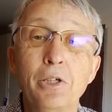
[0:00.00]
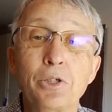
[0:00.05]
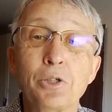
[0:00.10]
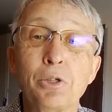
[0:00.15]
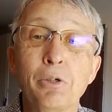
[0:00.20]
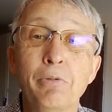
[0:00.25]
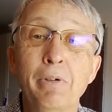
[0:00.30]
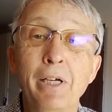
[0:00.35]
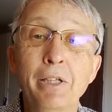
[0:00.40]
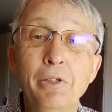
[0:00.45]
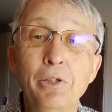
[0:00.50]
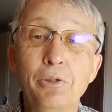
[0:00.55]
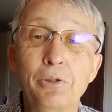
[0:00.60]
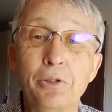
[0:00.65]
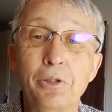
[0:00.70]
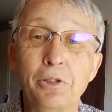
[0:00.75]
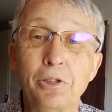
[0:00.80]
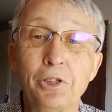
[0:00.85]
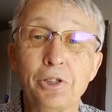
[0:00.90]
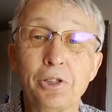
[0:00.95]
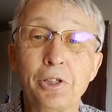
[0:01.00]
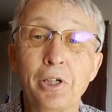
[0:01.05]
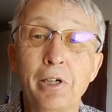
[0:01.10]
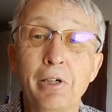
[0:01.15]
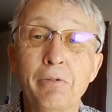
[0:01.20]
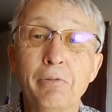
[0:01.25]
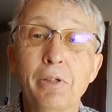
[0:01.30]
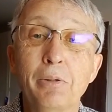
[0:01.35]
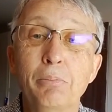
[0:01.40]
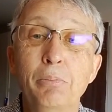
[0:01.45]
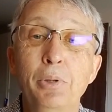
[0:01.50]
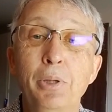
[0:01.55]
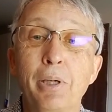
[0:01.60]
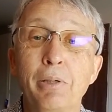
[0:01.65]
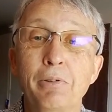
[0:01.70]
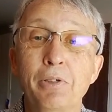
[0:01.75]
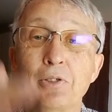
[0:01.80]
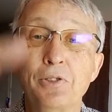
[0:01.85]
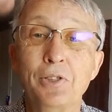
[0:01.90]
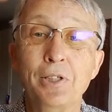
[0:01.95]
So when you touch down, you
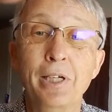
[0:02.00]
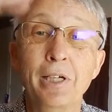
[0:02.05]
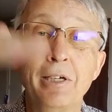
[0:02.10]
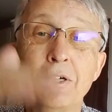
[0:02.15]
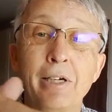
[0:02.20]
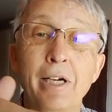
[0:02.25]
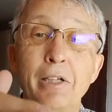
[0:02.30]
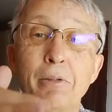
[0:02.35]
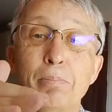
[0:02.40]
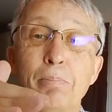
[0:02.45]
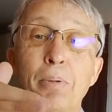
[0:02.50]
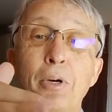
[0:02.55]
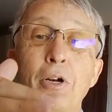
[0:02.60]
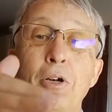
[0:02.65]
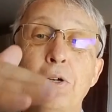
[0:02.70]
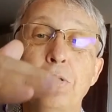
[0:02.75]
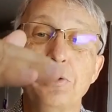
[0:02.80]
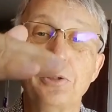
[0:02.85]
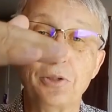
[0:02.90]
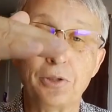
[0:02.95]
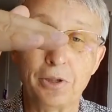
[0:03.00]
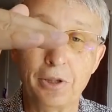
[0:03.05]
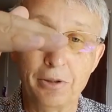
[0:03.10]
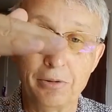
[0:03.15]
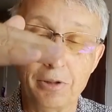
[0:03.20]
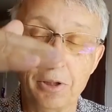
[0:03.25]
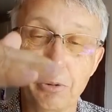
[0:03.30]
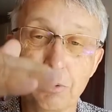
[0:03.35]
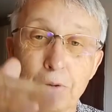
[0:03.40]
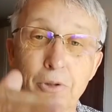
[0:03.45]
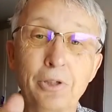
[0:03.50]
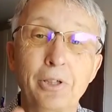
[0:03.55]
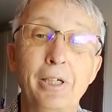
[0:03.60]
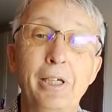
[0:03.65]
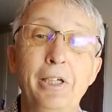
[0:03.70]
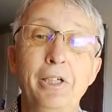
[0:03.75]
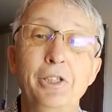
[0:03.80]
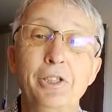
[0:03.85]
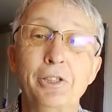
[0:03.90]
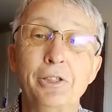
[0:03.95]
have the sink rate plus the
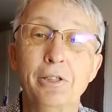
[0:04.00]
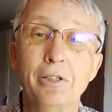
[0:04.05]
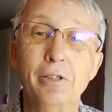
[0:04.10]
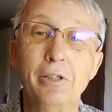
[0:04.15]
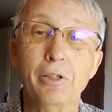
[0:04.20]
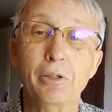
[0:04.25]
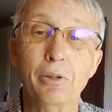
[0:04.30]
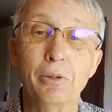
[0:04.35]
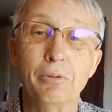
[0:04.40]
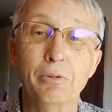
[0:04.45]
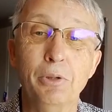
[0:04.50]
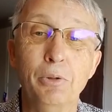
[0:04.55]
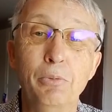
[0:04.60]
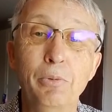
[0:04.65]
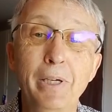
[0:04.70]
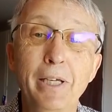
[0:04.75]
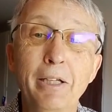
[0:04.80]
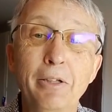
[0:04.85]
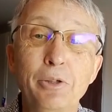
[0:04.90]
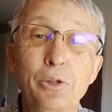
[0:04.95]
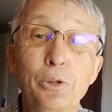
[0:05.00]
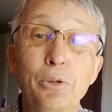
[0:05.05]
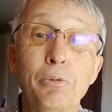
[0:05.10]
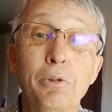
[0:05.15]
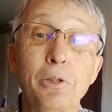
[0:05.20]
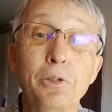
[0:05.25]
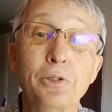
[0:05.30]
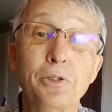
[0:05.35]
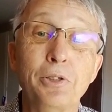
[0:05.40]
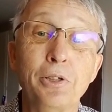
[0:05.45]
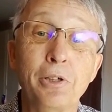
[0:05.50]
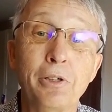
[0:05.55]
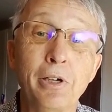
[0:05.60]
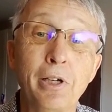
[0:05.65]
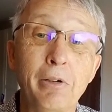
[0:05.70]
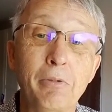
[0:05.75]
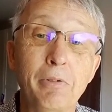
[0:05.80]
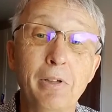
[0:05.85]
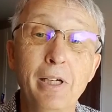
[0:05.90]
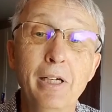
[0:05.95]
rotation of the wheel towards the
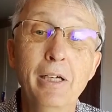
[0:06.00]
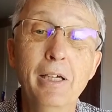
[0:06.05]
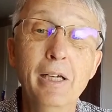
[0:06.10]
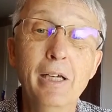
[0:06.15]
ground.